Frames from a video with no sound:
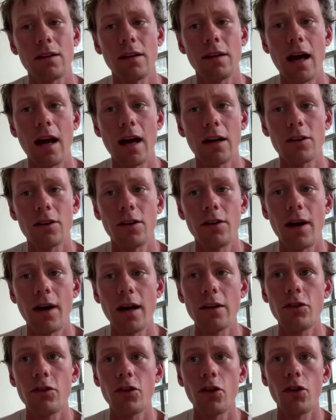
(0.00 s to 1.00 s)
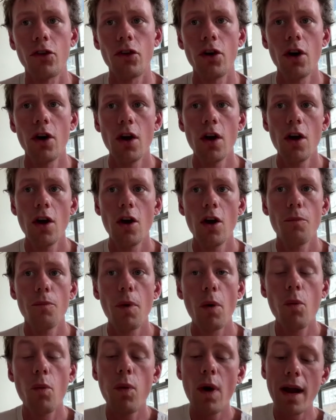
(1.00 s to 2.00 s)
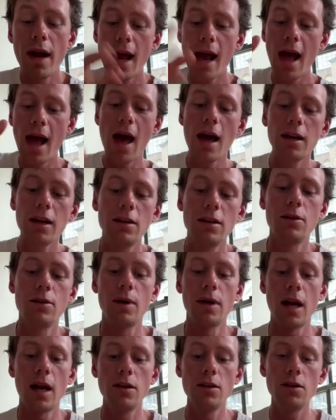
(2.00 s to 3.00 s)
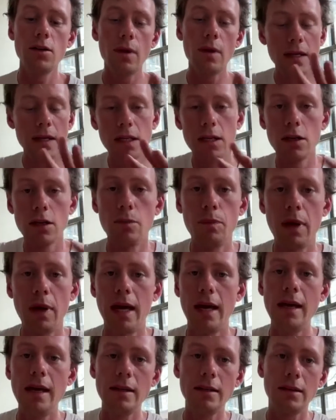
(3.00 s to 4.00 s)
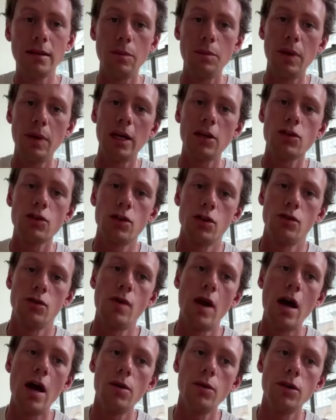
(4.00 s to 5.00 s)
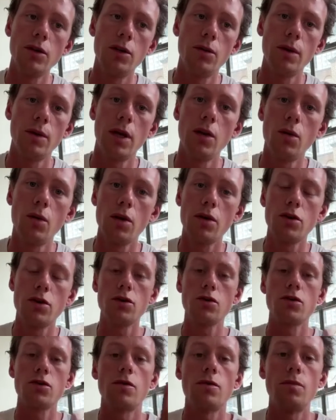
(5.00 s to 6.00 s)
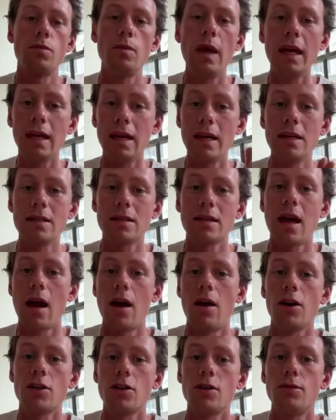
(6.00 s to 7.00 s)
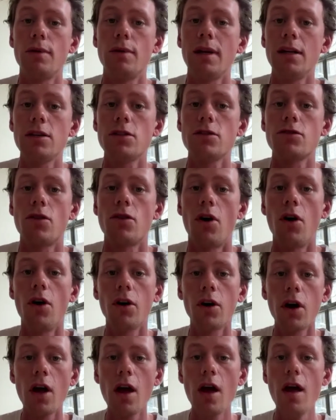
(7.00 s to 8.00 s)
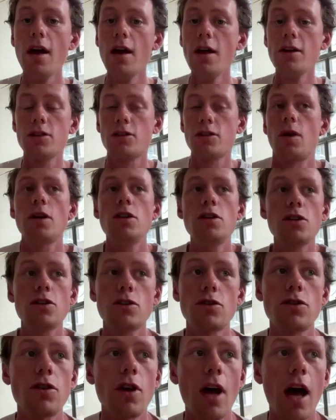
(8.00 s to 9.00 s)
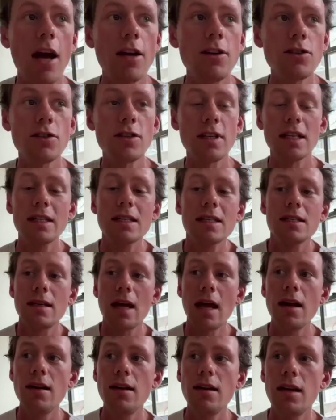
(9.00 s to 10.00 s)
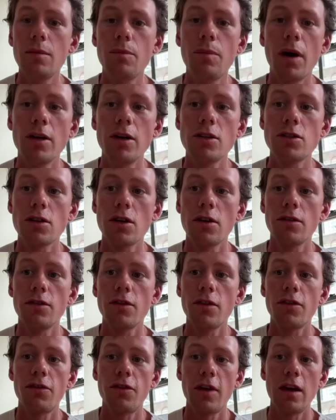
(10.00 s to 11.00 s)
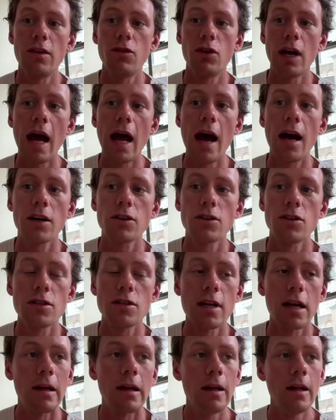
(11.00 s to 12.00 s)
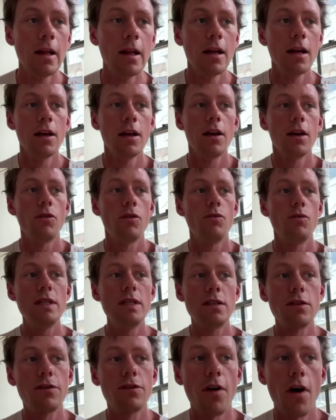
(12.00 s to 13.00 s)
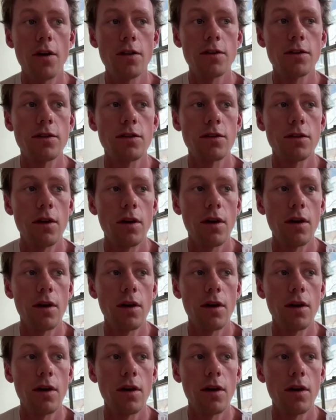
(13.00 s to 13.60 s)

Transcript: actor, right? So, but when I had Ewan, I knew I needed to paint the picture around Ewan in order to make his character really strong. So I just extended a bunch of favorite actors, like Reese Ifans,